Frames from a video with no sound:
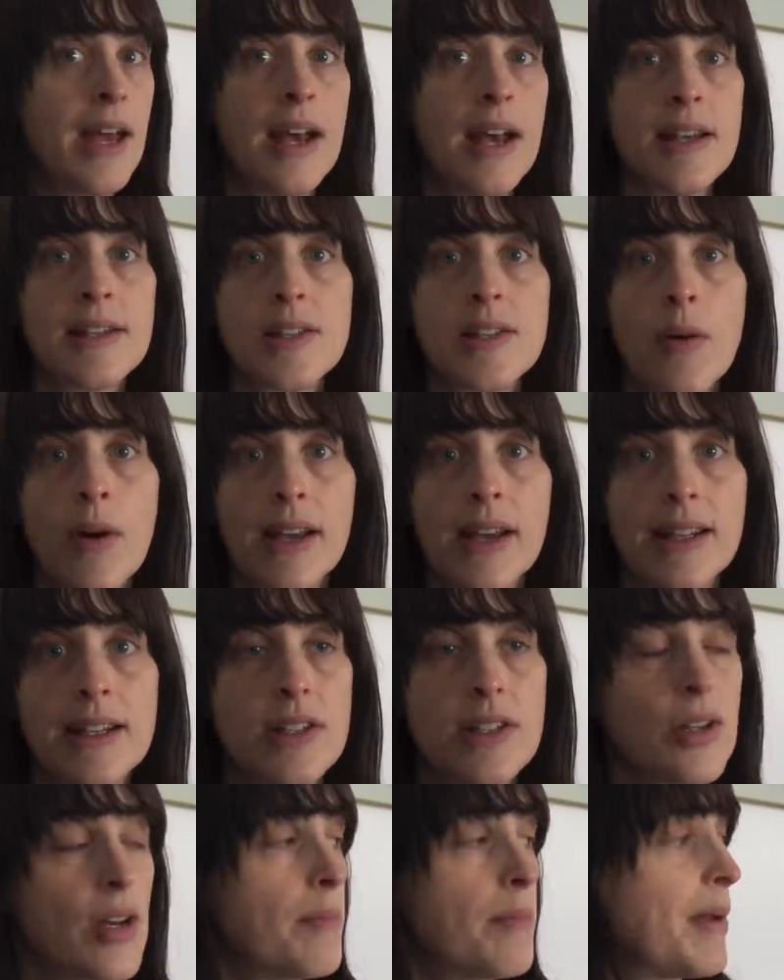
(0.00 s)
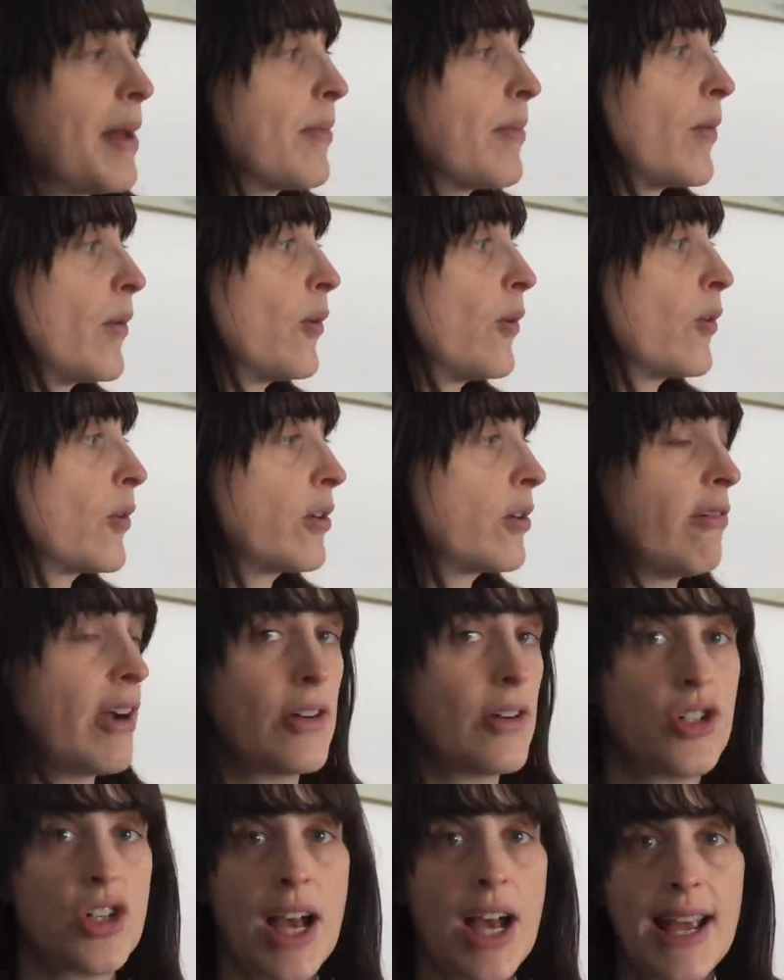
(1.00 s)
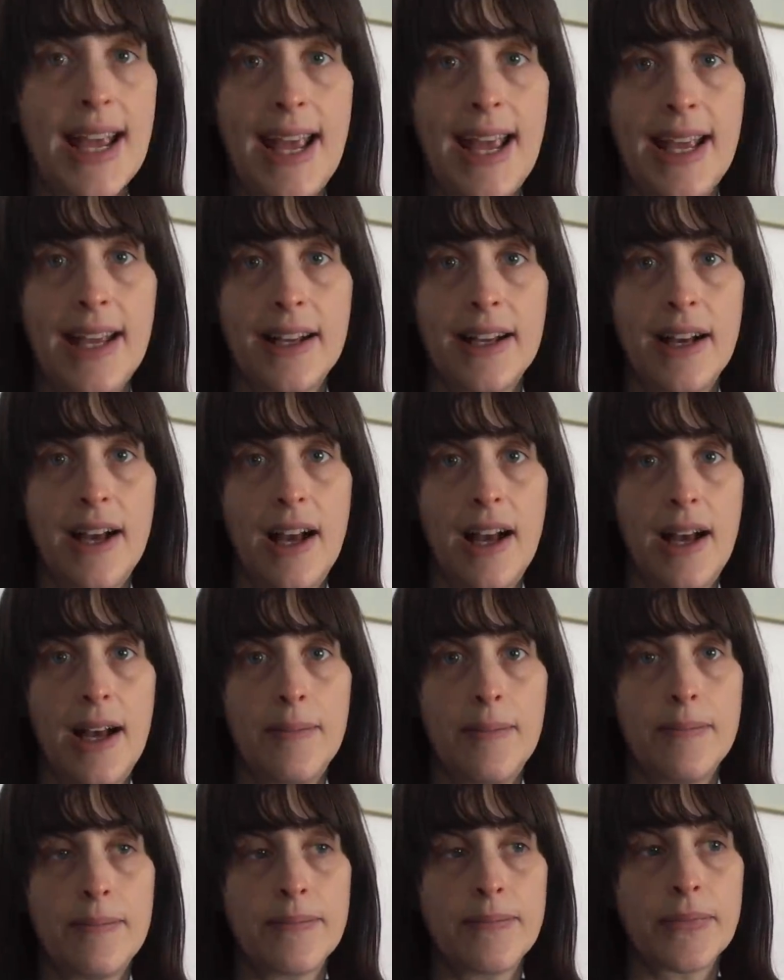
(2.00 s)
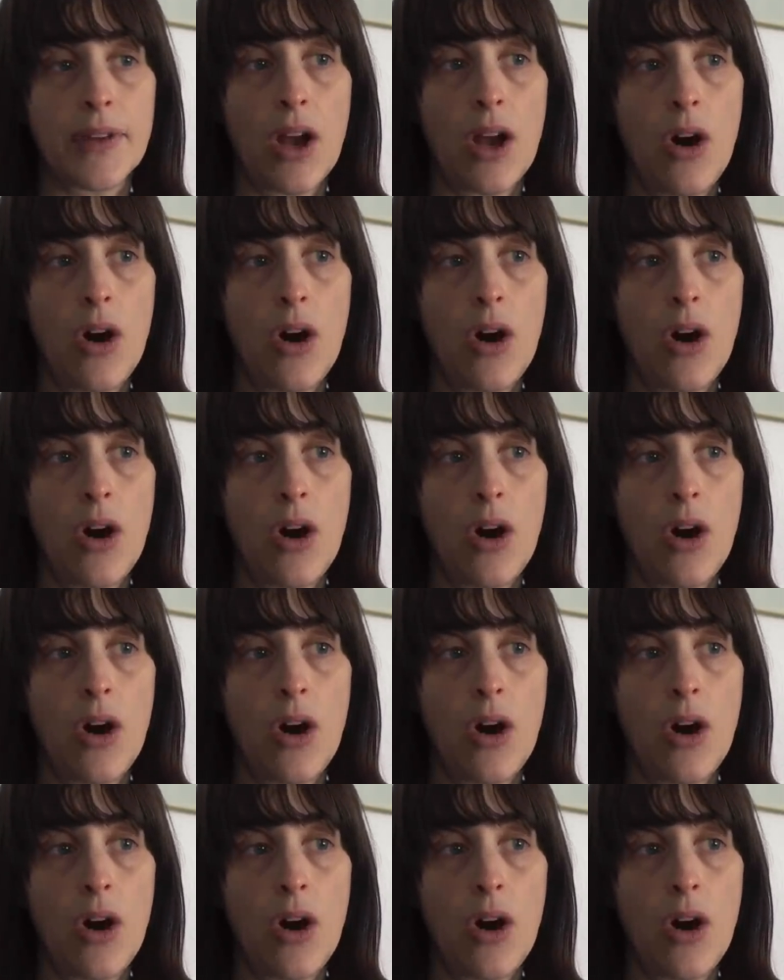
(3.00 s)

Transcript: So I'm going to do a bit more crocheting um,